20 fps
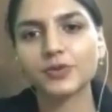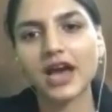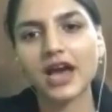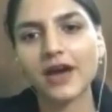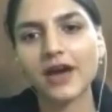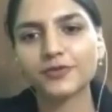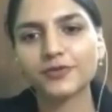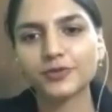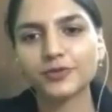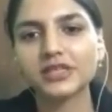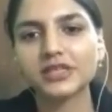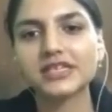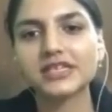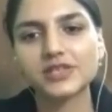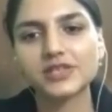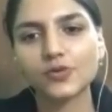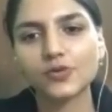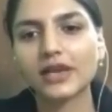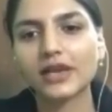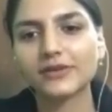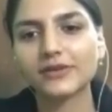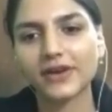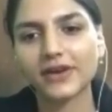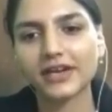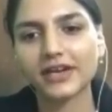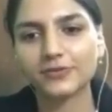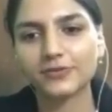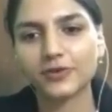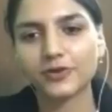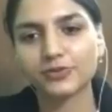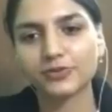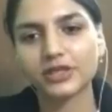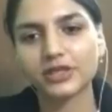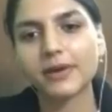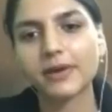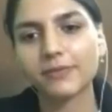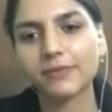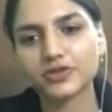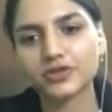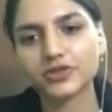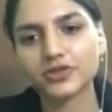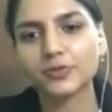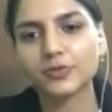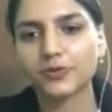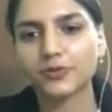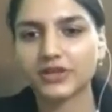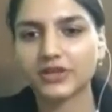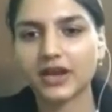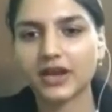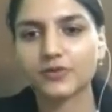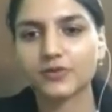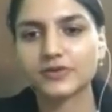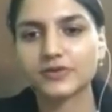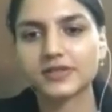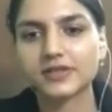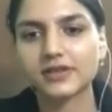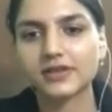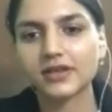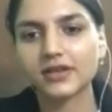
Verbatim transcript: would have to be disqualified from the membership of the House.